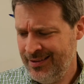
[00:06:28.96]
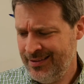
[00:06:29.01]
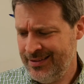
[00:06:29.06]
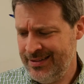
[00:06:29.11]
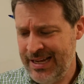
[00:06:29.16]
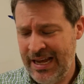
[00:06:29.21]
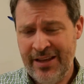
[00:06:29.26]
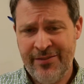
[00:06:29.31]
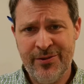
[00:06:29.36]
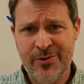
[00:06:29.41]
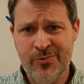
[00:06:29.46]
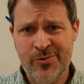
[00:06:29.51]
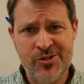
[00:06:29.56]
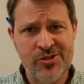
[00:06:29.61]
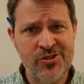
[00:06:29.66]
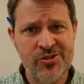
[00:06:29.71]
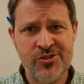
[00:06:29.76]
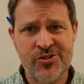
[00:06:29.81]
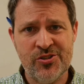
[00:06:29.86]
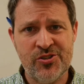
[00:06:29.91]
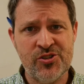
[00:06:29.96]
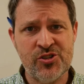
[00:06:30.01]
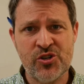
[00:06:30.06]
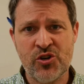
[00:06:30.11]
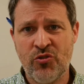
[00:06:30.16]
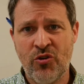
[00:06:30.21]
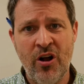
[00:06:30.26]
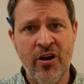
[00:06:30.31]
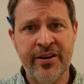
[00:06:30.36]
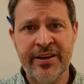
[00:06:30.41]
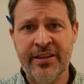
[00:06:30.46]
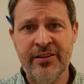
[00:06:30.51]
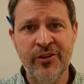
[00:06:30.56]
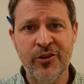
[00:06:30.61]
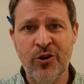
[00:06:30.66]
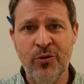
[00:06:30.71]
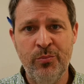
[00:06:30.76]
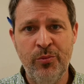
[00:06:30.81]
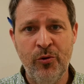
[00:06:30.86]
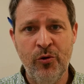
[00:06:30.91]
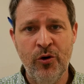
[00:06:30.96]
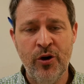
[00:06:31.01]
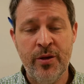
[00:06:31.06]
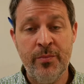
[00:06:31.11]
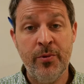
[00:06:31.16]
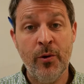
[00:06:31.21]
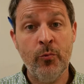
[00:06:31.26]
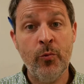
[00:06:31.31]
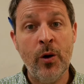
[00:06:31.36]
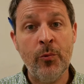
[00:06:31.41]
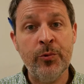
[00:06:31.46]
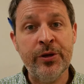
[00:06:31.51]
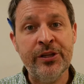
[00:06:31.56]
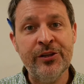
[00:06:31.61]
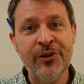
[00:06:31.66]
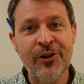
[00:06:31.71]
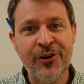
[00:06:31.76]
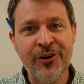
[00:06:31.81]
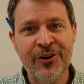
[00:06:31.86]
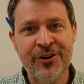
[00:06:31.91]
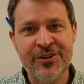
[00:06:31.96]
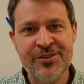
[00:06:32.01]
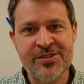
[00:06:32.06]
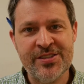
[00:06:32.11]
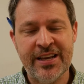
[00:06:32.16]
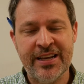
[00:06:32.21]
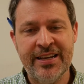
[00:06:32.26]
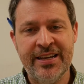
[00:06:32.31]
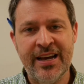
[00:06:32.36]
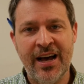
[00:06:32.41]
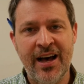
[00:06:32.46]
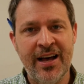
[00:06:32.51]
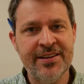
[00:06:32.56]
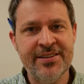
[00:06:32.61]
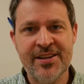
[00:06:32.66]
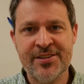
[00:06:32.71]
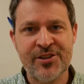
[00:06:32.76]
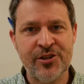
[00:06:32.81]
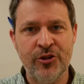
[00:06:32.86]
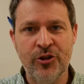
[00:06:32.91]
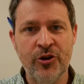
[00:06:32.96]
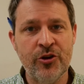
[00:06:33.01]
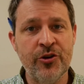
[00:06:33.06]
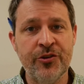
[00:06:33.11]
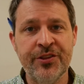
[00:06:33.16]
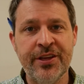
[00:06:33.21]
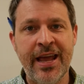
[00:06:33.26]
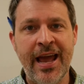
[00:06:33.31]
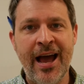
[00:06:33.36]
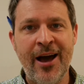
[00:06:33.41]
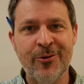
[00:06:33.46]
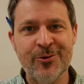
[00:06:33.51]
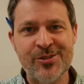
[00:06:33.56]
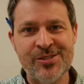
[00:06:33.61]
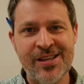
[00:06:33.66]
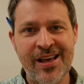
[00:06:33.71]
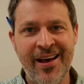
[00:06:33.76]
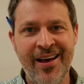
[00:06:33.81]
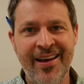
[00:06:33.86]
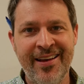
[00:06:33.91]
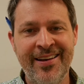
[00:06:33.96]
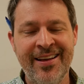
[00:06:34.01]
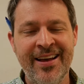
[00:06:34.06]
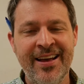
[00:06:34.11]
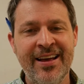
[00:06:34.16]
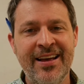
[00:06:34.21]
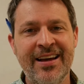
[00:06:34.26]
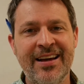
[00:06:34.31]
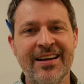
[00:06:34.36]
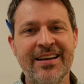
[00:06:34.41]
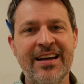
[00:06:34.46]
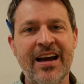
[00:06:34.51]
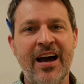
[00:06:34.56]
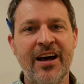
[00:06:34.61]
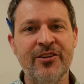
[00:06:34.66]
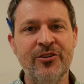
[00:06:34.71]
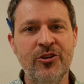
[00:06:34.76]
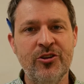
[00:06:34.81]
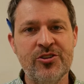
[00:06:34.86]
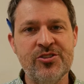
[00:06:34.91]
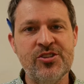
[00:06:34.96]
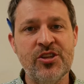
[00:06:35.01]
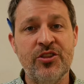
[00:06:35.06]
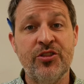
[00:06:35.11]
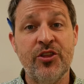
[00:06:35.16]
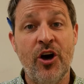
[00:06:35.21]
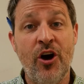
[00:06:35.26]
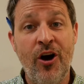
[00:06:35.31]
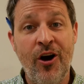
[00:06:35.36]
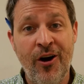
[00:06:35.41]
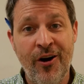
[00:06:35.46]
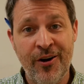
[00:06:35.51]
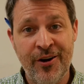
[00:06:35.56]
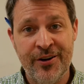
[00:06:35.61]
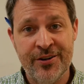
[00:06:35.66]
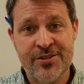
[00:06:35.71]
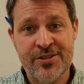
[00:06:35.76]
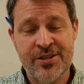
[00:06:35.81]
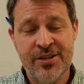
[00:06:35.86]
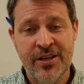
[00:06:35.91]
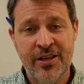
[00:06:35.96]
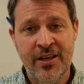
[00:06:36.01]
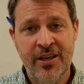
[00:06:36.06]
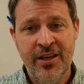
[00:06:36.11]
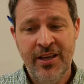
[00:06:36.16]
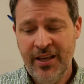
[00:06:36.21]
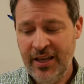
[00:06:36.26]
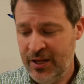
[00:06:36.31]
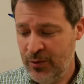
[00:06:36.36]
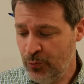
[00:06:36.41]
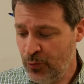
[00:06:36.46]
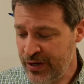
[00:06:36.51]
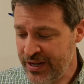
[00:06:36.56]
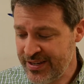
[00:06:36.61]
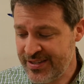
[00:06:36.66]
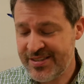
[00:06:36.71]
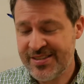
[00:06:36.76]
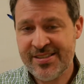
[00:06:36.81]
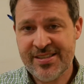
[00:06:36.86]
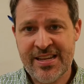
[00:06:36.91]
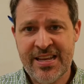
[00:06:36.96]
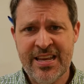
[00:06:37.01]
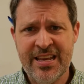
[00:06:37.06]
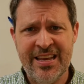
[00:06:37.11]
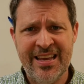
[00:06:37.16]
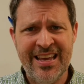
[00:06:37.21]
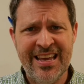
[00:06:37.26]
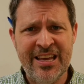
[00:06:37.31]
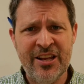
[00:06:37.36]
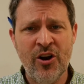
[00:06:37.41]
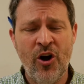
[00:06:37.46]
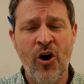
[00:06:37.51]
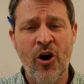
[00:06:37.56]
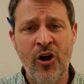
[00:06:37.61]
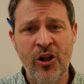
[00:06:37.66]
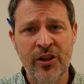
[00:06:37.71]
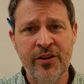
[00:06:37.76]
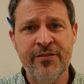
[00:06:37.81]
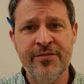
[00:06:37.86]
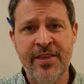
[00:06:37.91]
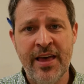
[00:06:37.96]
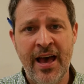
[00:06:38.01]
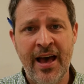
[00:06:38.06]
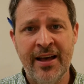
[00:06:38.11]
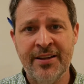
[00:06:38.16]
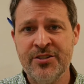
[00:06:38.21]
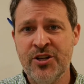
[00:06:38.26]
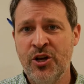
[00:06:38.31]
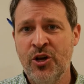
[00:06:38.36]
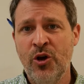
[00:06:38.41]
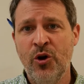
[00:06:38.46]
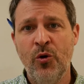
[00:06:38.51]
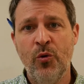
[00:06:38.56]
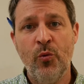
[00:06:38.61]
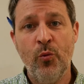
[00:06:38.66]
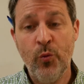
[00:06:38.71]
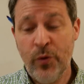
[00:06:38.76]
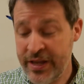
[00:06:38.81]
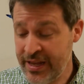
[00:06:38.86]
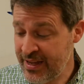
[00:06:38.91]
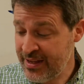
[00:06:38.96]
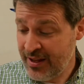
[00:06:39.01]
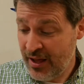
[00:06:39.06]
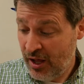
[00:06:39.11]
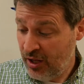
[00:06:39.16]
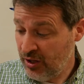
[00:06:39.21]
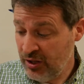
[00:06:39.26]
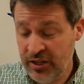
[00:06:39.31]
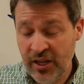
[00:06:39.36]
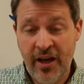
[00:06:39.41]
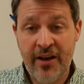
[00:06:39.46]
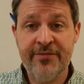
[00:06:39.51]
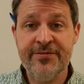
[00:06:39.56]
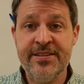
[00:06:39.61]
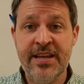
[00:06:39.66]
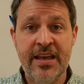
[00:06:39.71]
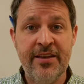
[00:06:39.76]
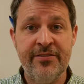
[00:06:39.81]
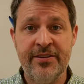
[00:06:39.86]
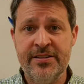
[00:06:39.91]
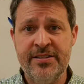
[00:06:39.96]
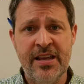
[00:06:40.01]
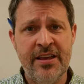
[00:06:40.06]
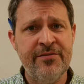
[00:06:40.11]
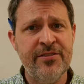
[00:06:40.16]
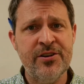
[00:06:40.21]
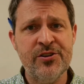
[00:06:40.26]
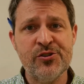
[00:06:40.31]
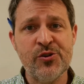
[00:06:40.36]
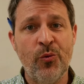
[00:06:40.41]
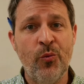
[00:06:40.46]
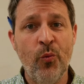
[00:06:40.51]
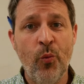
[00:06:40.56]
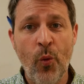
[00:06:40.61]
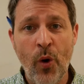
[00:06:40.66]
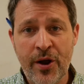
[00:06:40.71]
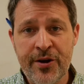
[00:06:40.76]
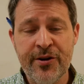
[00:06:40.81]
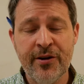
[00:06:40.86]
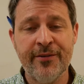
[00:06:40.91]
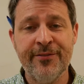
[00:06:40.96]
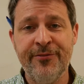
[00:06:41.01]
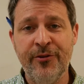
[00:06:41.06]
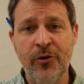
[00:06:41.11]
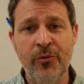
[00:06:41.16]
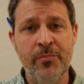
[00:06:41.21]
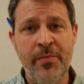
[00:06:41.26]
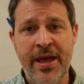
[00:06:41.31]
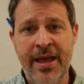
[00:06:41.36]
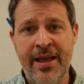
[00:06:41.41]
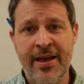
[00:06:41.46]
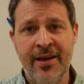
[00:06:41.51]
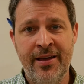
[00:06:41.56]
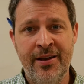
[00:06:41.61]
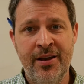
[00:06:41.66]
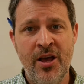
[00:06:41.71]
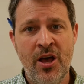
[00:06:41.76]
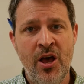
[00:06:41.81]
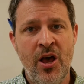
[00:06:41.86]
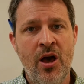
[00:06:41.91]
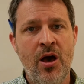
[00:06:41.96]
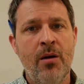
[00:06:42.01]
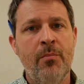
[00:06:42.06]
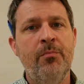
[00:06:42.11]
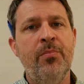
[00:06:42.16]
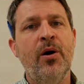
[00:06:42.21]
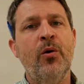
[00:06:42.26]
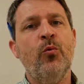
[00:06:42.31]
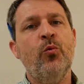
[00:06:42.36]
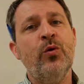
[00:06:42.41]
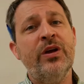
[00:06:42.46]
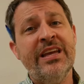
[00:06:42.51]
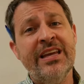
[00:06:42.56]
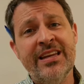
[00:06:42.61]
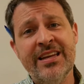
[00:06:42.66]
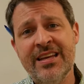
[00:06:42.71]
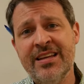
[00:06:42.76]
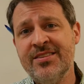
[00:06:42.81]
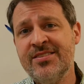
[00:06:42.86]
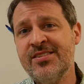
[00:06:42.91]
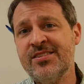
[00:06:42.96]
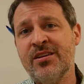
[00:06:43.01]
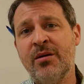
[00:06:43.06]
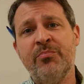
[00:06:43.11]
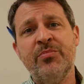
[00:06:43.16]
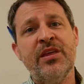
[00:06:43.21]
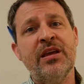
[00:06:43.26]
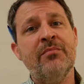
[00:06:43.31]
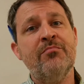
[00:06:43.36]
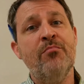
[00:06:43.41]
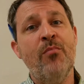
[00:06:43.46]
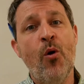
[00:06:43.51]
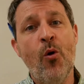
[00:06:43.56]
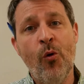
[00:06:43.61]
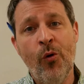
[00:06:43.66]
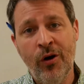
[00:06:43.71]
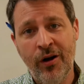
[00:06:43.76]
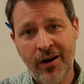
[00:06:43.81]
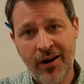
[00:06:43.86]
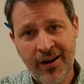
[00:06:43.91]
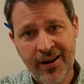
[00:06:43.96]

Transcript: David was just a scrawny little boy. But what we learned is that God doesn't look on the outside. God looks at the heart. And we see in all of that, we love David. David is a wonderful man, but we need something more.